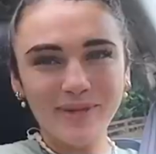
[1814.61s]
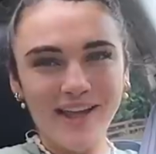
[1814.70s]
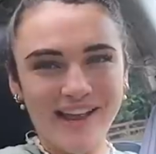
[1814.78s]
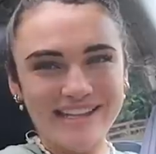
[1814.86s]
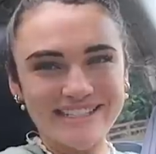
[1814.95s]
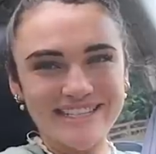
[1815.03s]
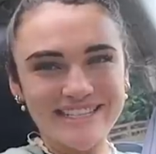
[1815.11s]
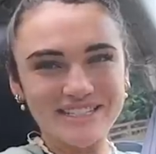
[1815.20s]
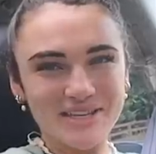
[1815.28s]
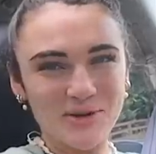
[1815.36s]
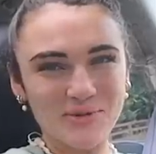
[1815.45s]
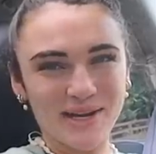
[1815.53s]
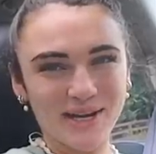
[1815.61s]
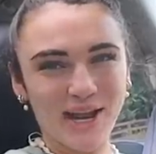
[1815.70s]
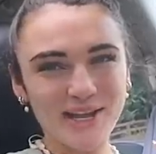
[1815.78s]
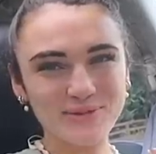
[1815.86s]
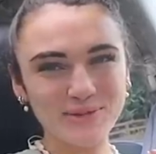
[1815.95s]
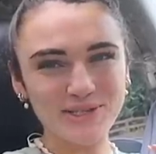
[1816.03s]
my God, is this so weird,
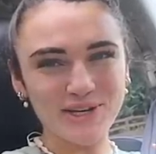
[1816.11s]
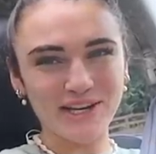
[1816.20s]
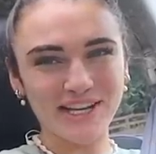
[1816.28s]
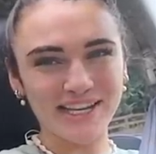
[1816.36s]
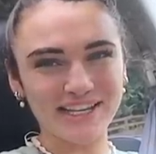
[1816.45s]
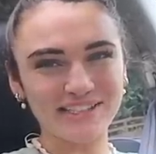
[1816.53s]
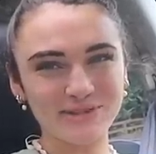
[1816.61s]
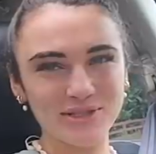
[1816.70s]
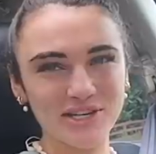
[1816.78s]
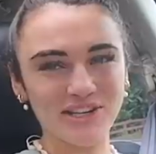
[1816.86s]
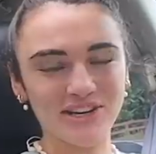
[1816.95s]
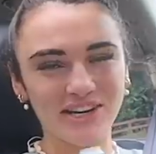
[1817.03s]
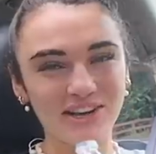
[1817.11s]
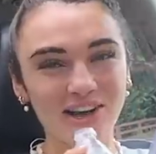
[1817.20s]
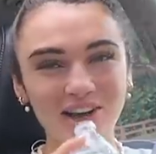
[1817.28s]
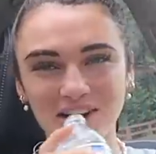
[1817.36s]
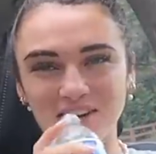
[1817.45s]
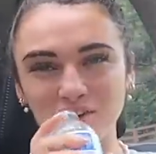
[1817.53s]
guys? We're talking to each other in a
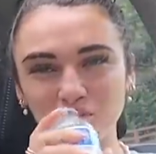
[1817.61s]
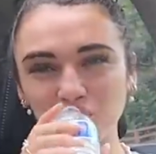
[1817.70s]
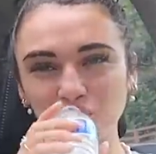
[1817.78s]
car.